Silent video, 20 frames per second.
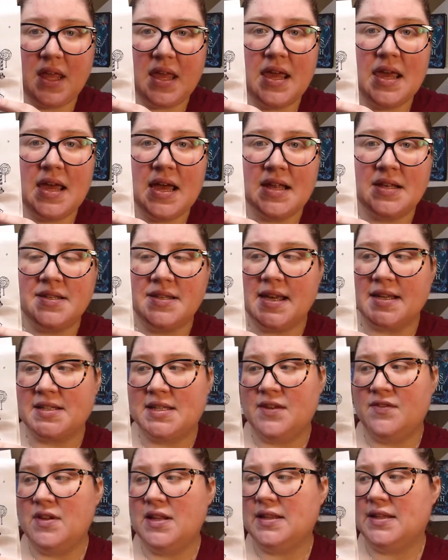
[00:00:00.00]
And the
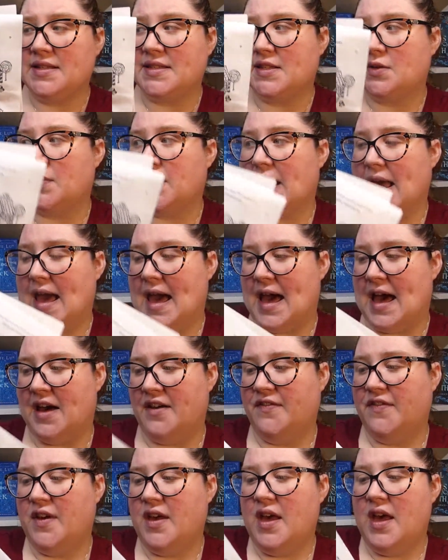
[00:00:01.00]
activity list that we
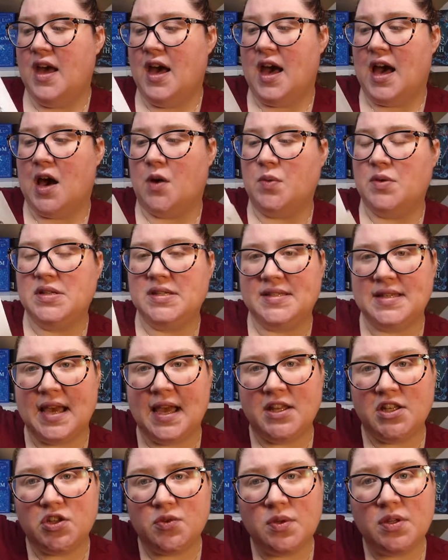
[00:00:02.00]
have, we
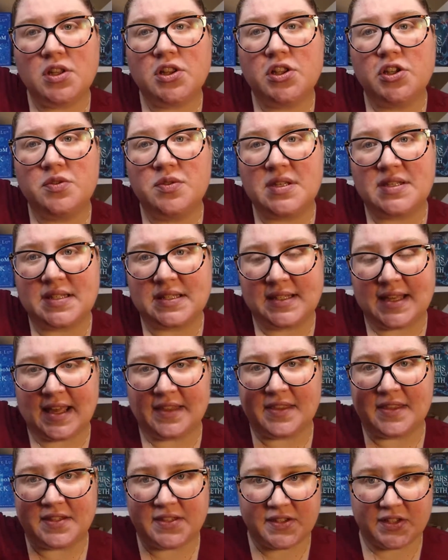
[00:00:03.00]
decided to include this
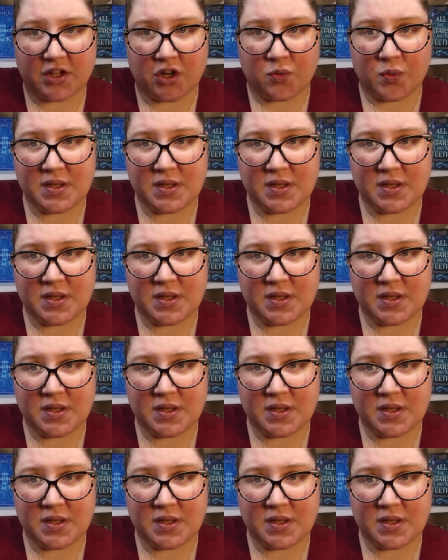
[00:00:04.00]
again this year.